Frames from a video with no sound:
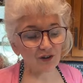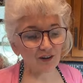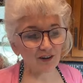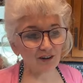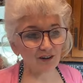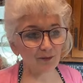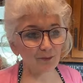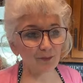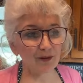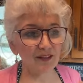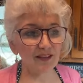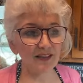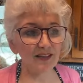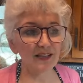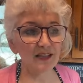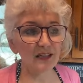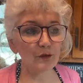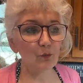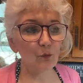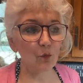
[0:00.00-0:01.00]
cooker, but
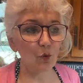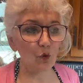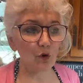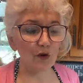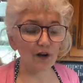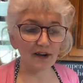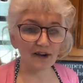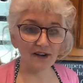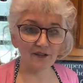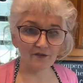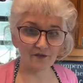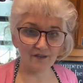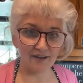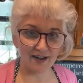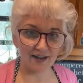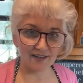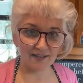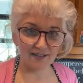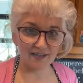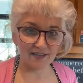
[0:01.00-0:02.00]
this is more an
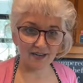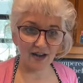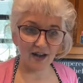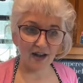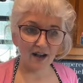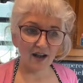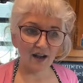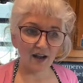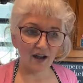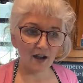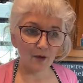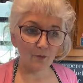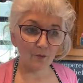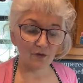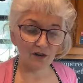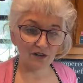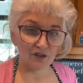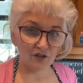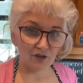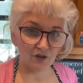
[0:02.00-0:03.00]
advanced uh,
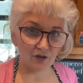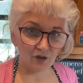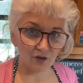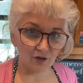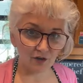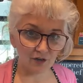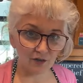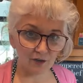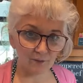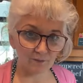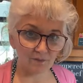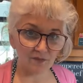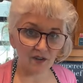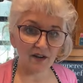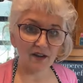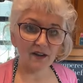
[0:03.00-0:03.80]
pressure cooker.